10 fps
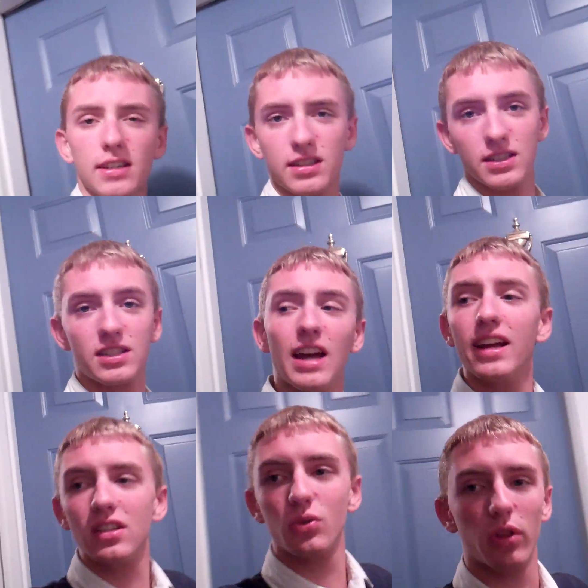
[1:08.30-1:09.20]
is it's a
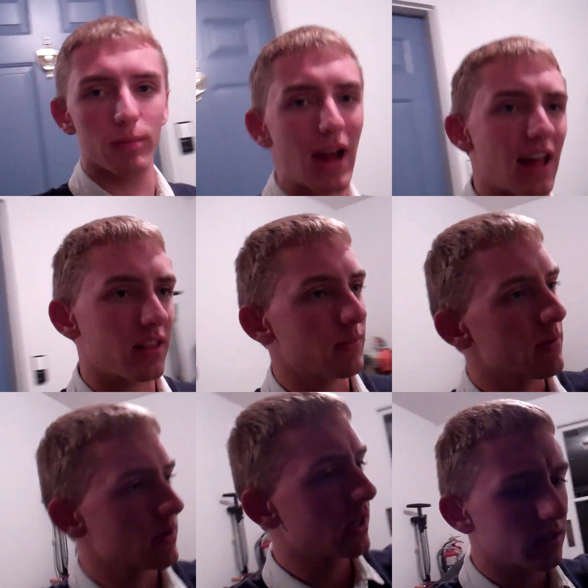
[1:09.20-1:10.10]
science with math. I'm
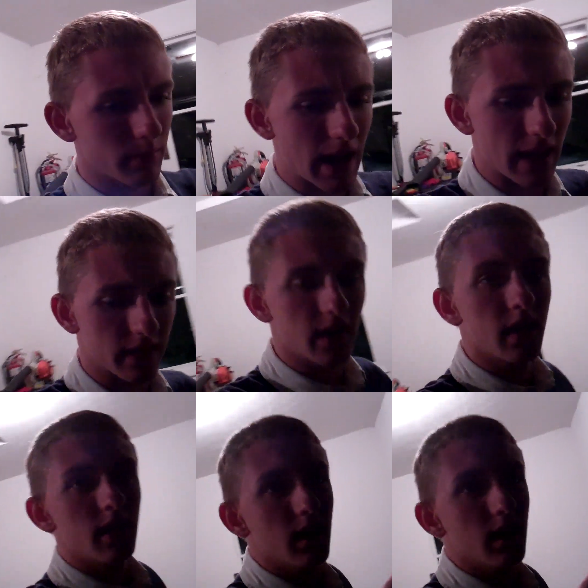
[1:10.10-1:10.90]
not big into math,